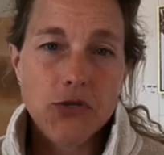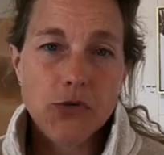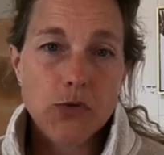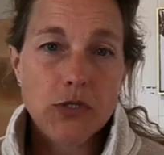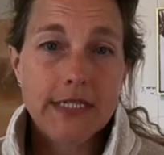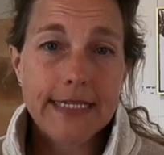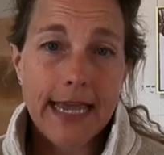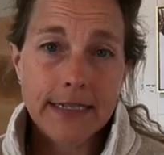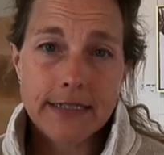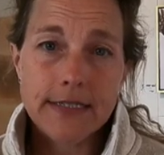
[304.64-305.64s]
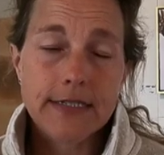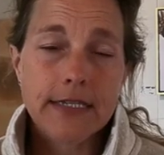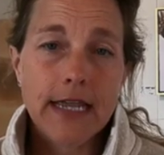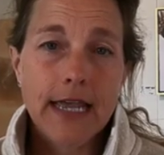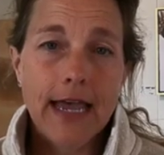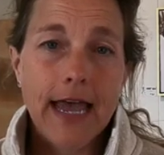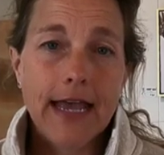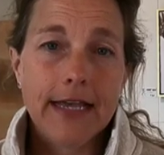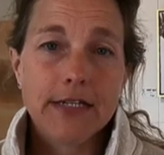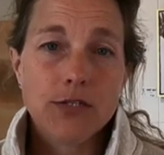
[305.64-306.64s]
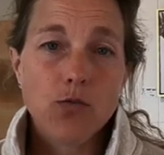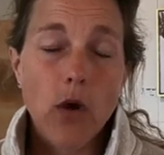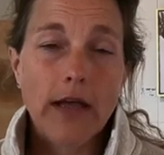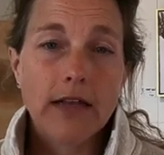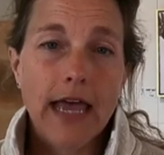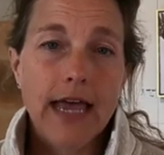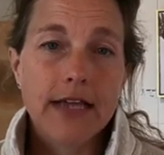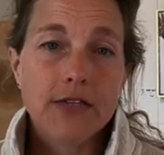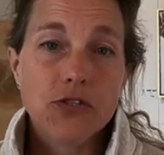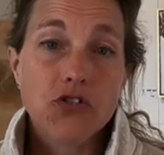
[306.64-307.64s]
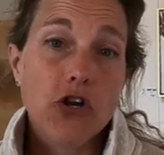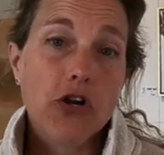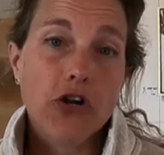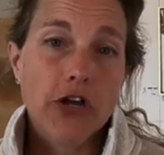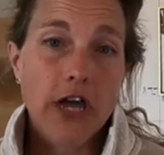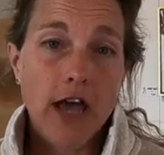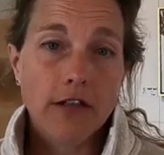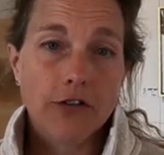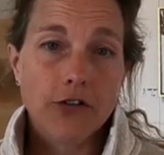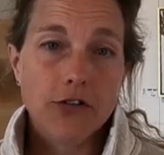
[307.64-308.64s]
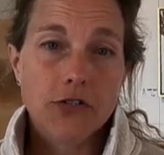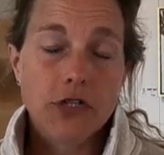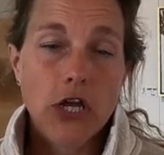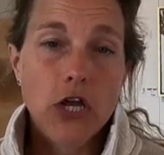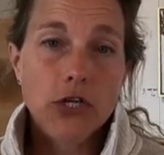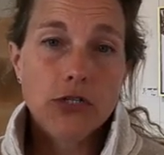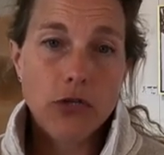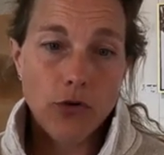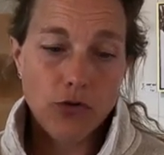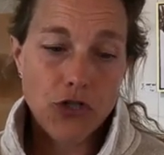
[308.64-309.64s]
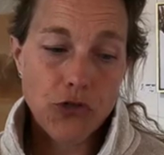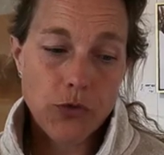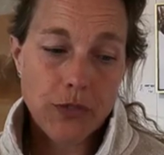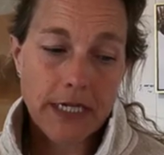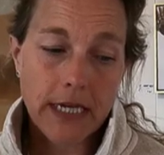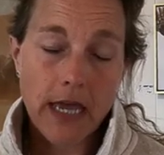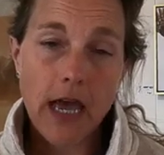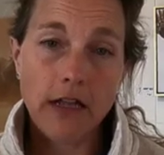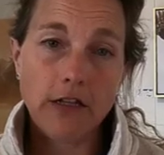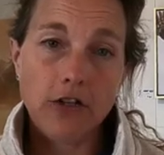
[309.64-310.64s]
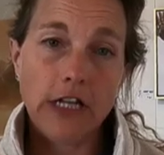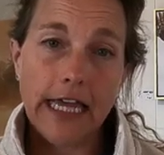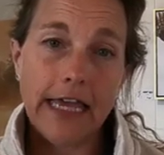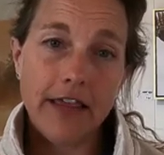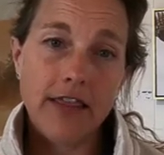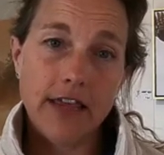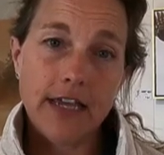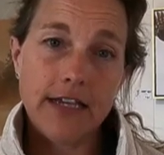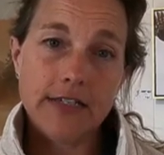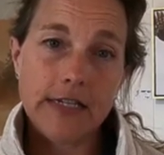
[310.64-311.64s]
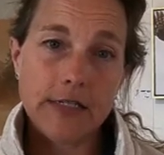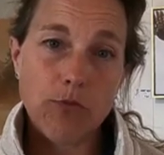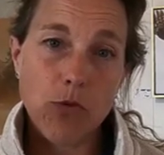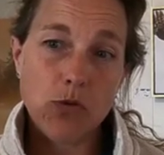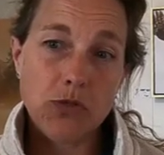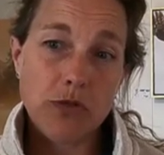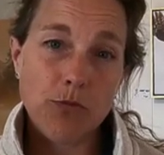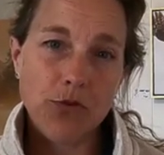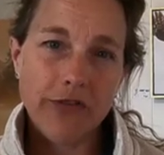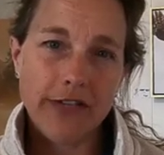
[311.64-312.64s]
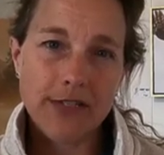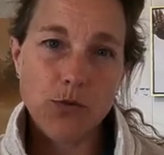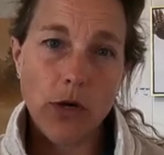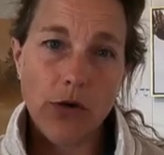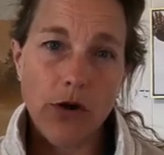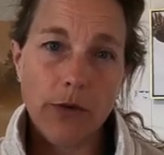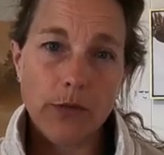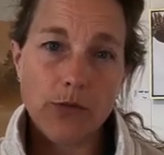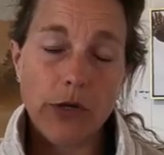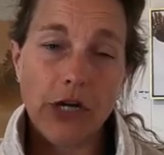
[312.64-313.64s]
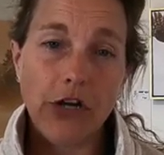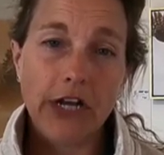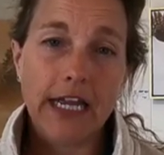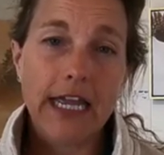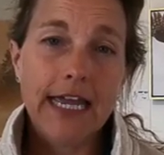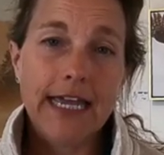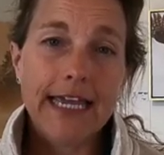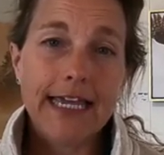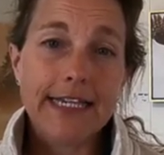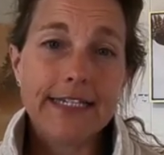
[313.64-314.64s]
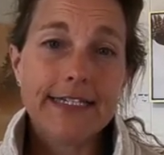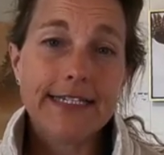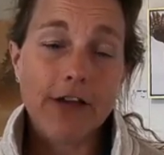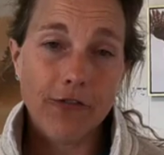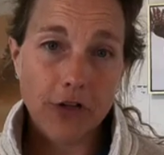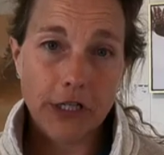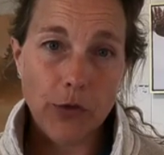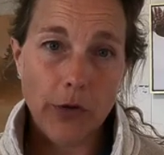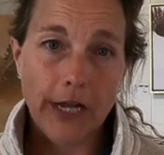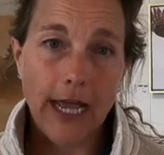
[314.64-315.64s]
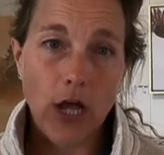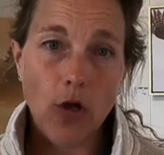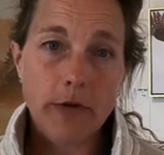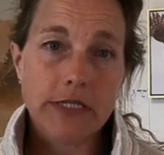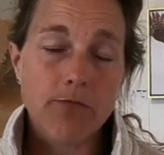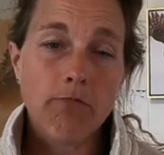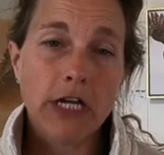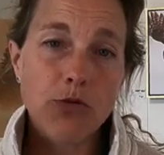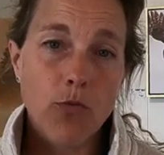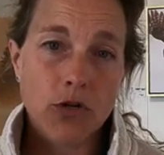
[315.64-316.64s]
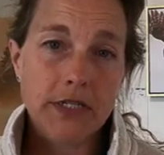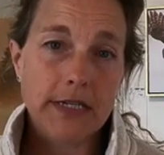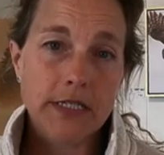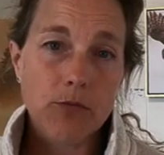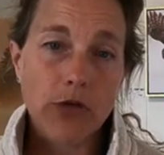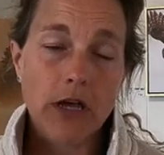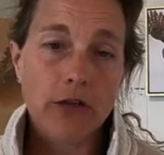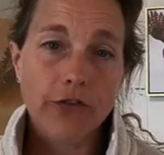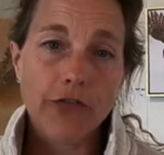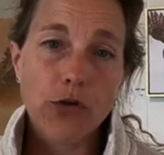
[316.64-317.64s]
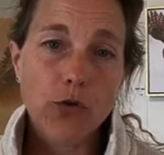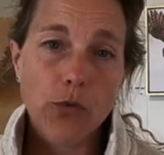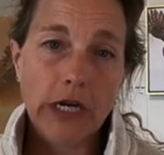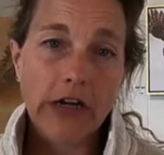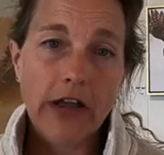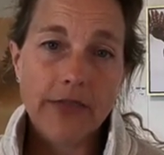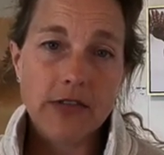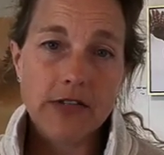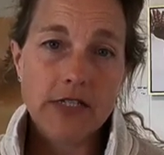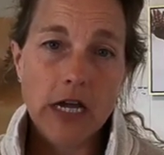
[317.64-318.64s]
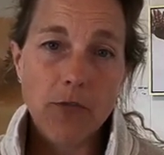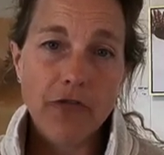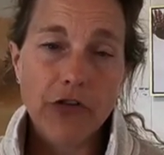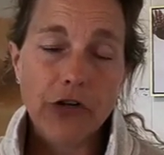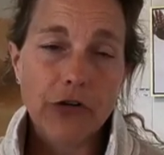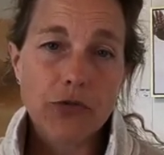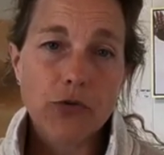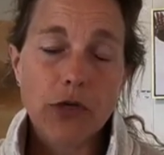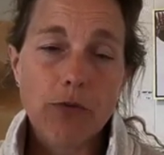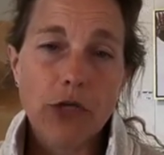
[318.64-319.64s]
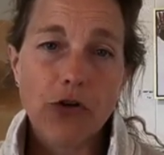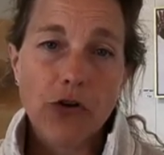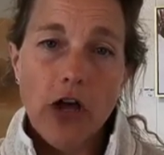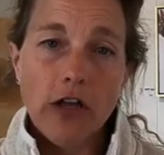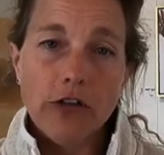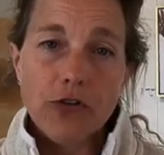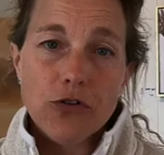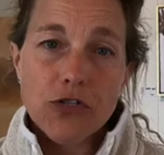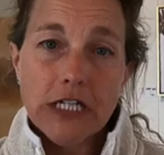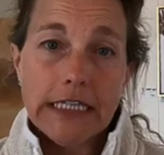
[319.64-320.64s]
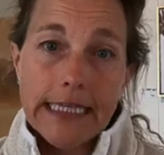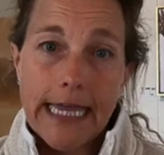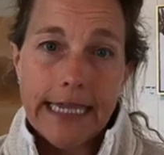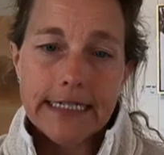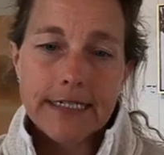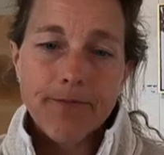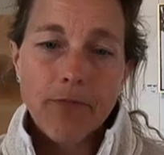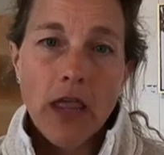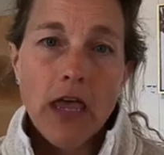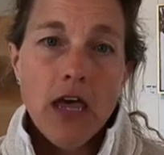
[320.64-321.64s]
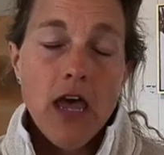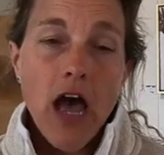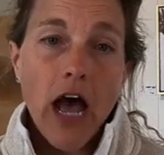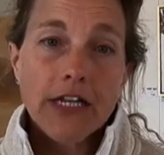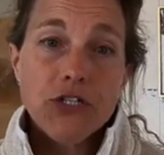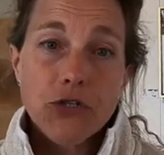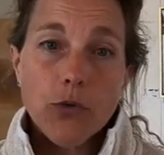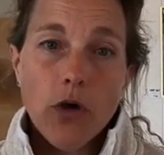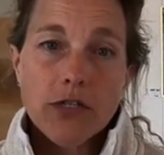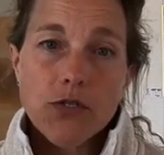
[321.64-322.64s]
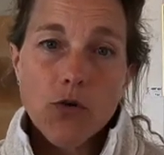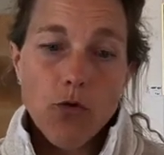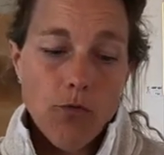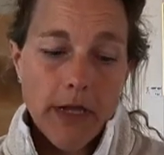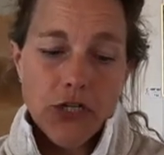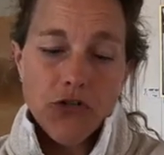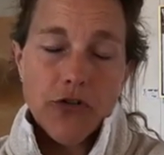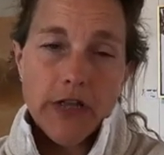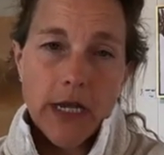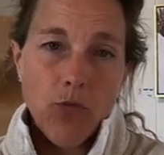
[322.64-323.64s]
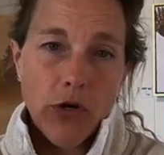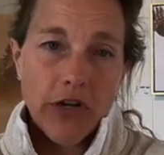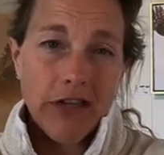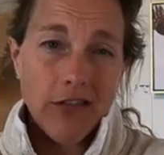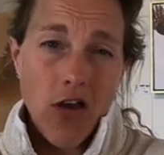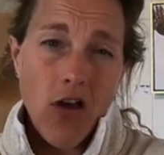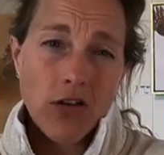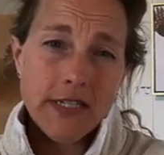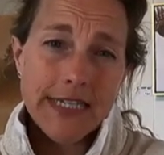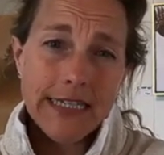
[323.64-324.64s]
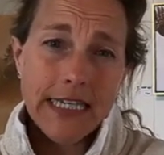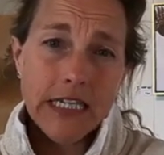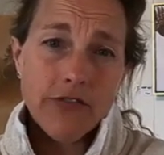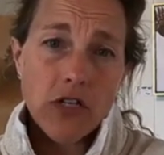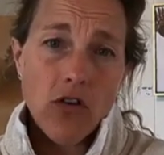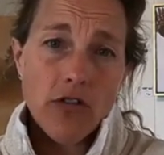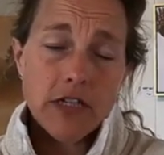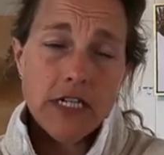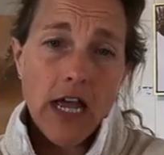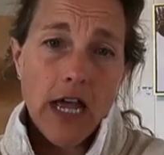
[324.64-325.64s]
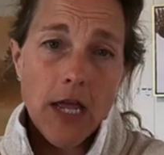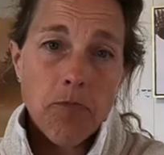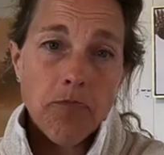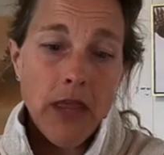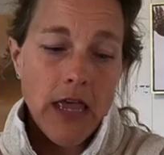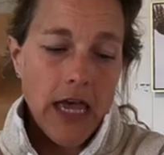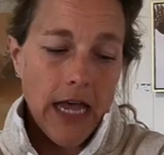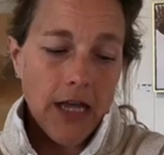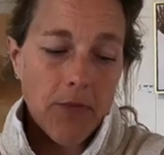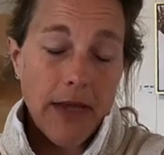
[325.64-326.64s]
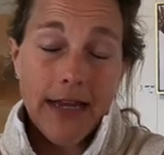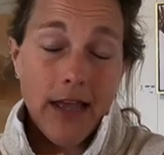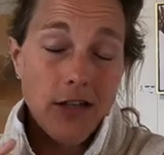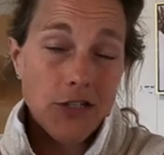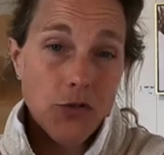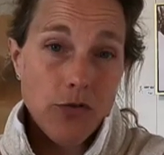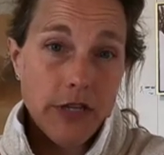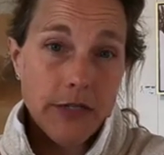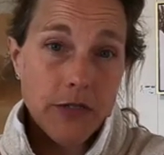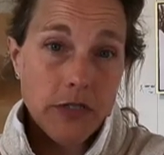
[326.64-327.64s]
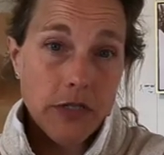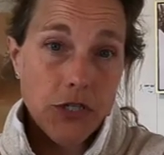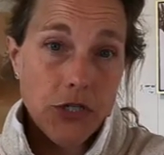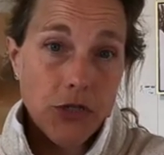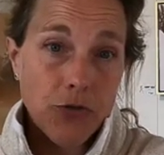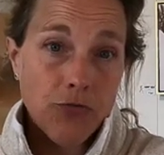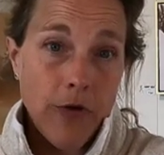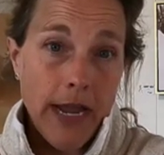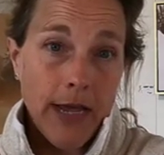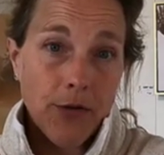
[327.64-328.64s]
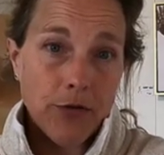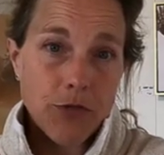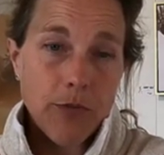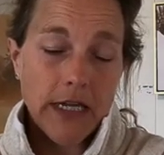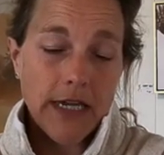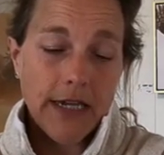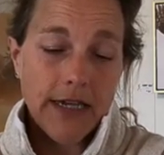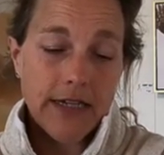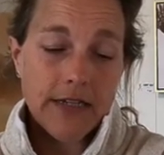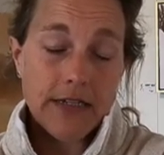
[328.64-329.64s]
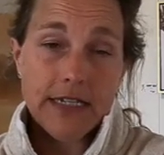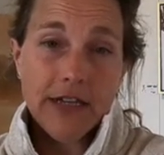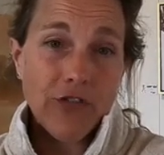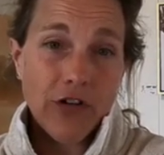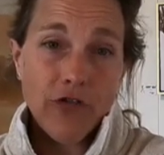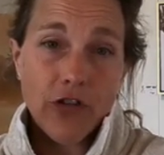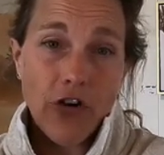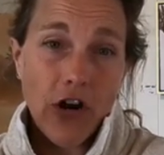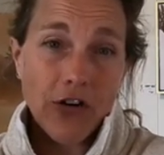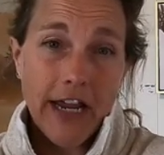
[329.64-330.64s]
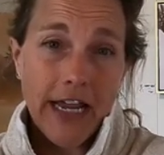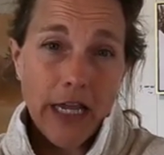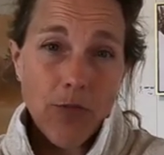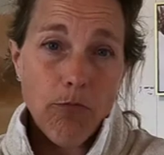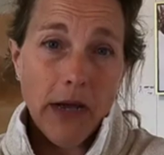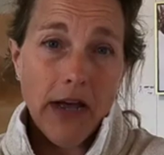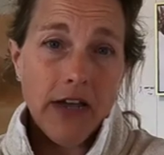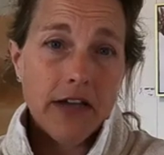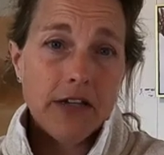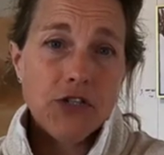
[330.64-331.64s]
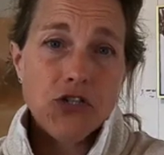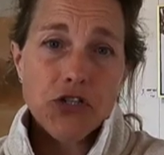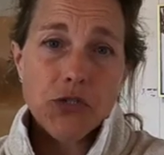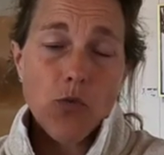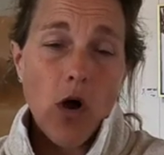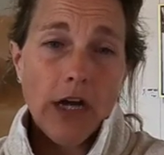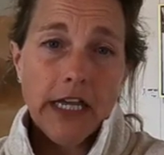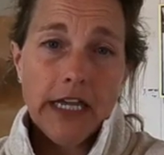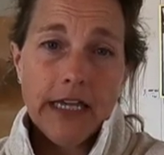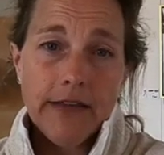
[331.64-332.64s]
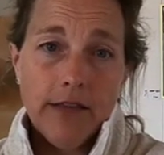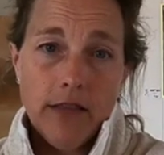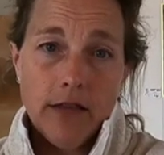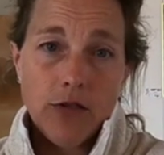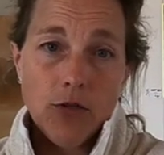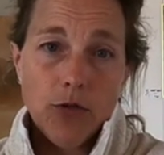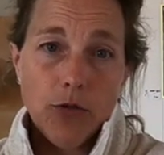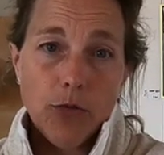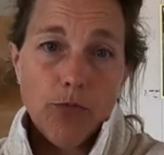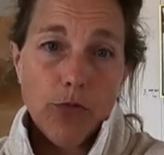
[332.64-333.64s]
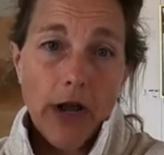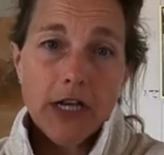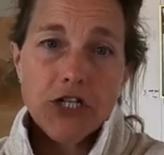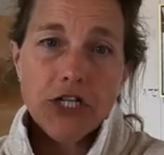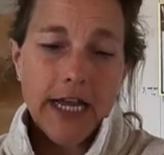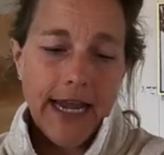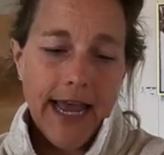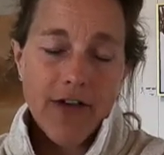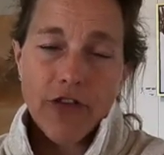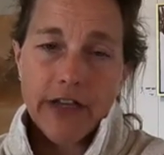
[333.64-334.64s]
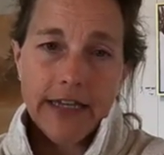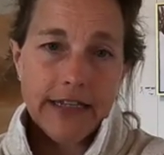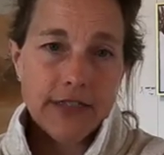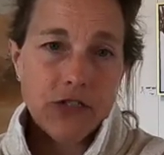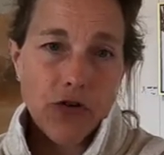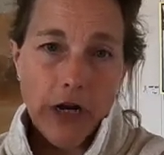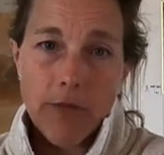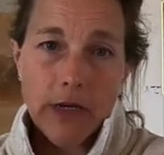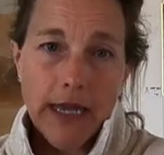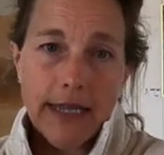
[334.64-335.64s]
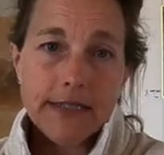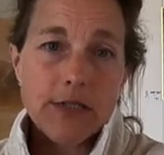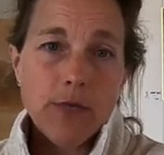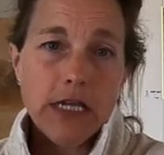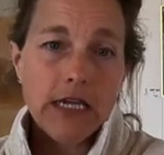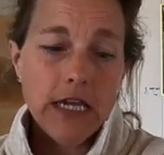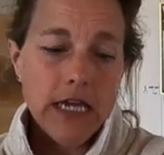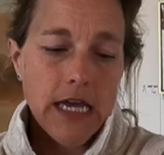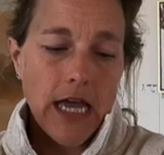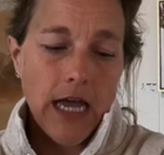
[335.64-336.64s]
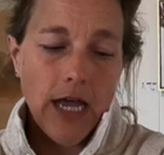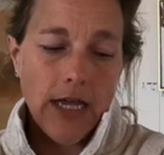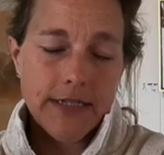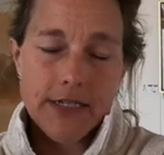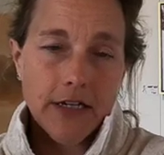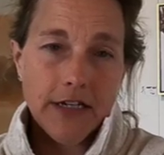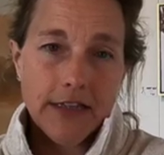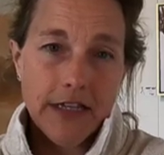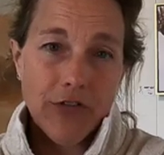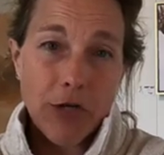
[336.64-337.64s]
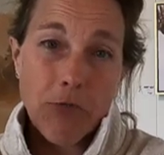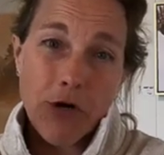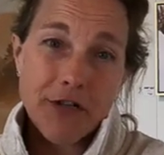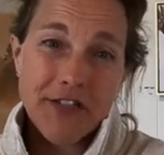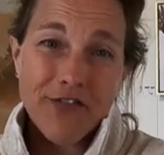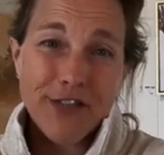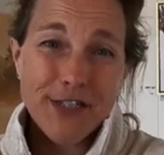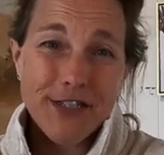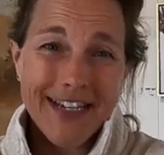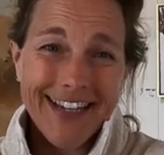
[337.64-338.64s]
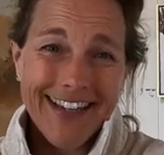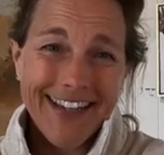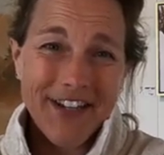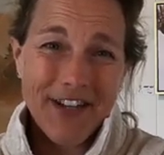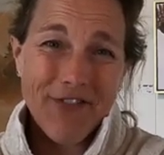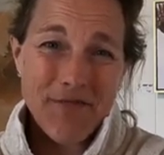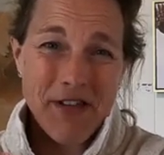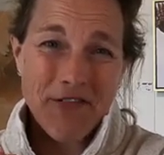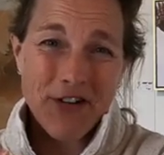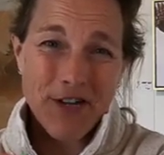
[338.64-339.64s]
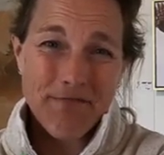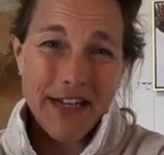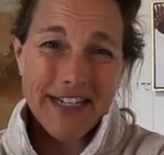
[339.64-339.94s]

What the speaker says: to scents as well as dark colors. So choosing a color like this, as opposed to the previous sweater I was wearing, is definitely going to help. It's a much more sensible color for you to wear at this time of year, so keeping your colors light. I do also make sure that I'm wearing long sleeves all the time, and I'll do this year round, because even if there aren't any bugs, just walking in the brush and having it scrape against me, it's not going to leave any marks if I'm covered up